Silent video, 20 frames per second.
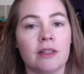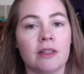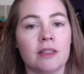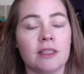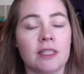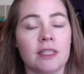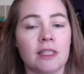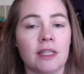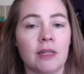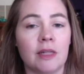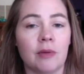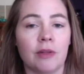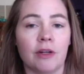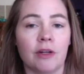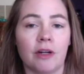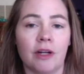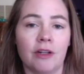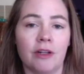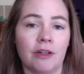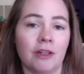dealing with
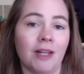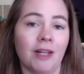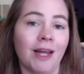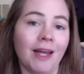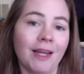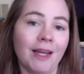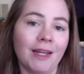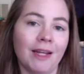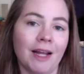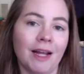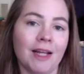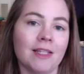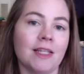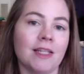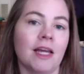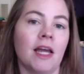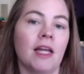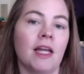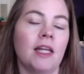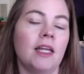our underlying
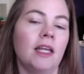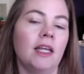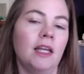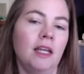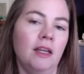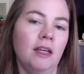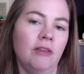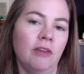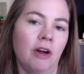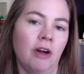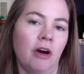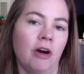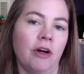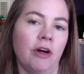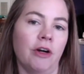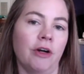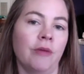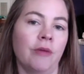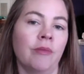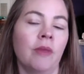anxiety even
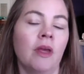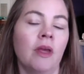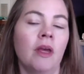harder